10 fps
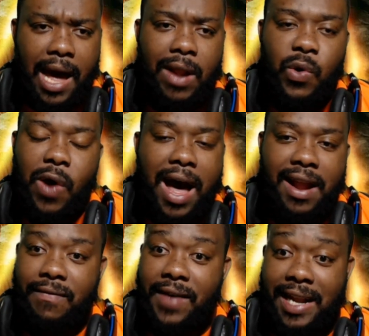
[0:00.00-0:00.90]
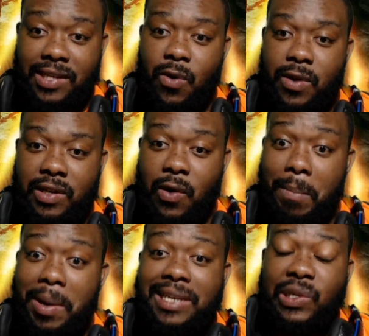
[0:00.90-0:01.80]
I don't know how that fight is going to
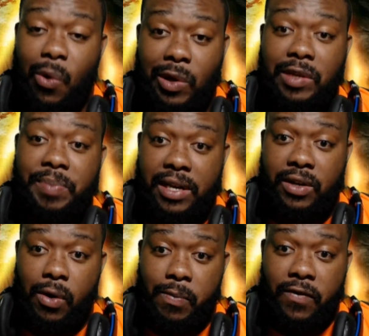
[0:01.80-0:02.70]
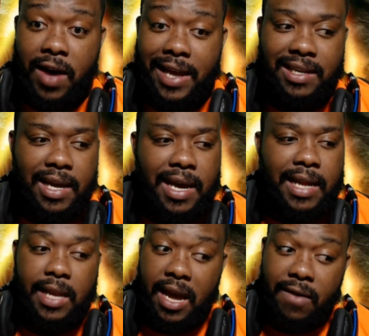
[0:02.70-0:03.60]
go. But it's going to be a dope fight.
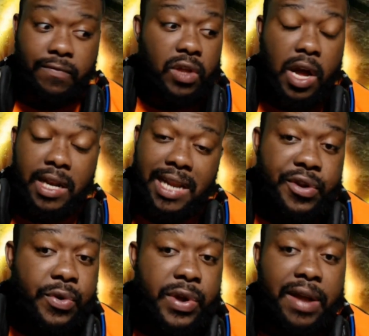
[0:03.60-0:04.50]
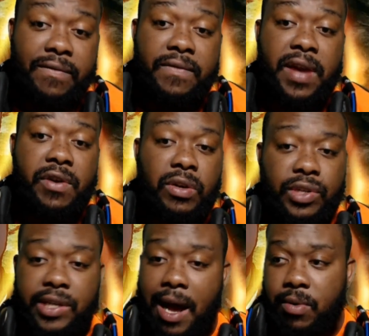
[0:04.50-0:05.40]
They're doing a very
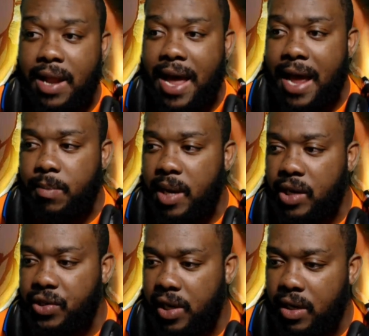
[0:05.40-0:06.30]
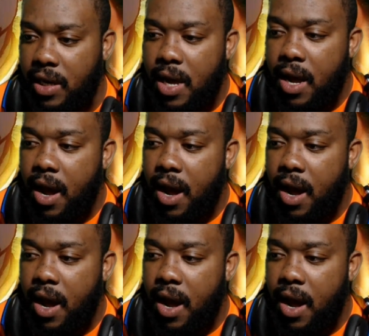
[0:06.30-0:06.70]
good job with the animation.